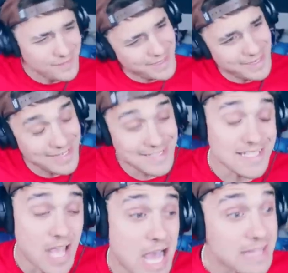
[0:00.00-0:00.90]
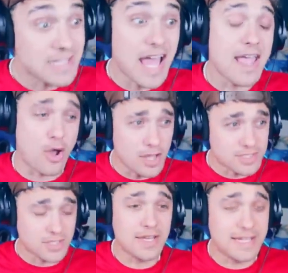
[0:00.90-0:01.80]
Wait a minute, is this other guy
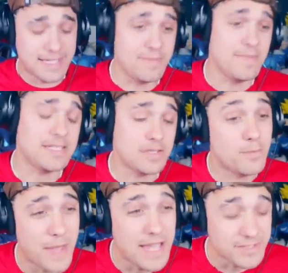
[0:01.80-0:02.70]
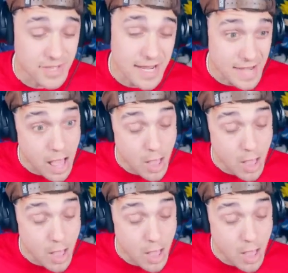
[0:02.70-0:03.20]
also gonna give me some pets right